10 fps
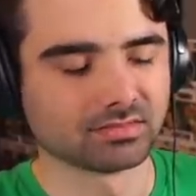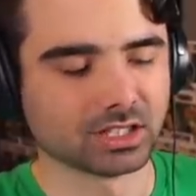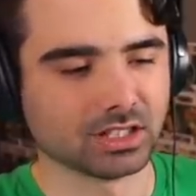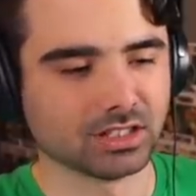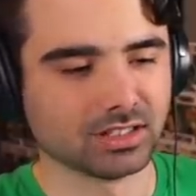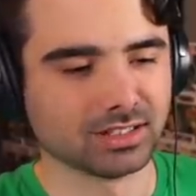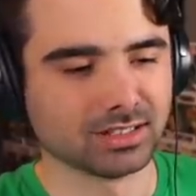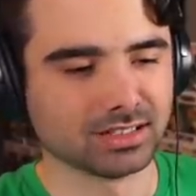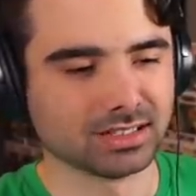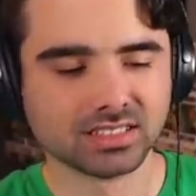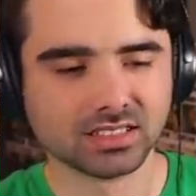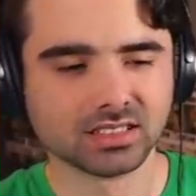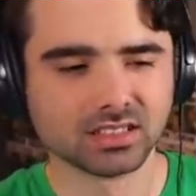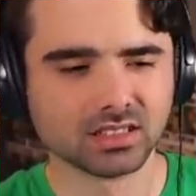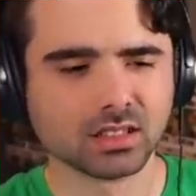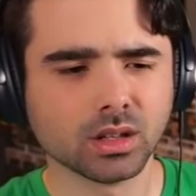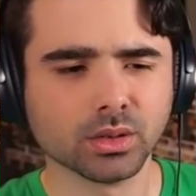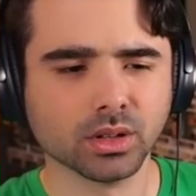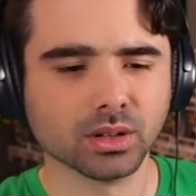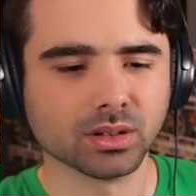Oh,
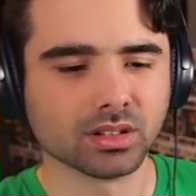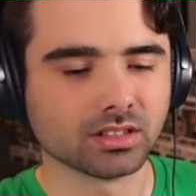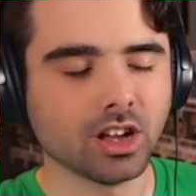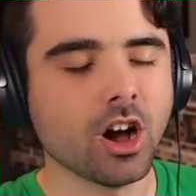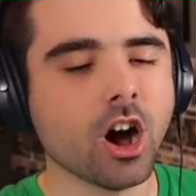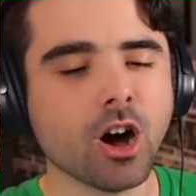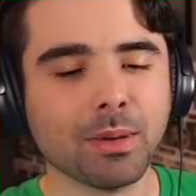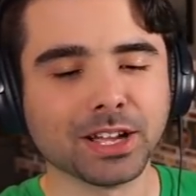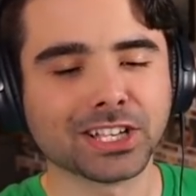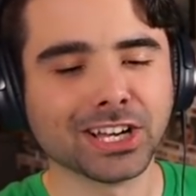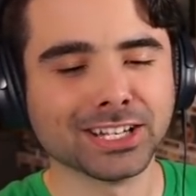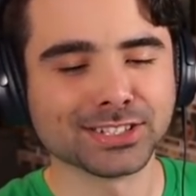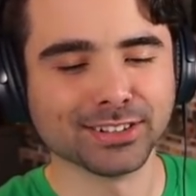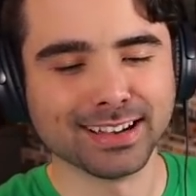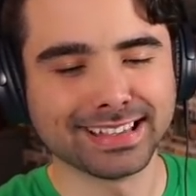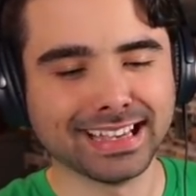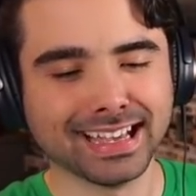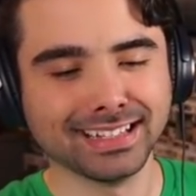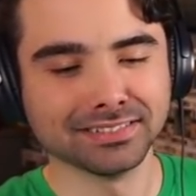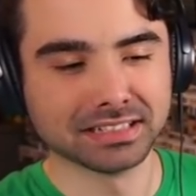oh my god, is her
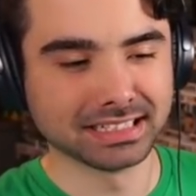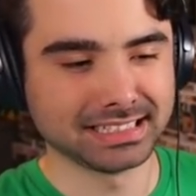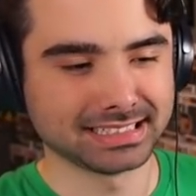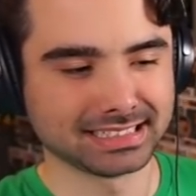again, really?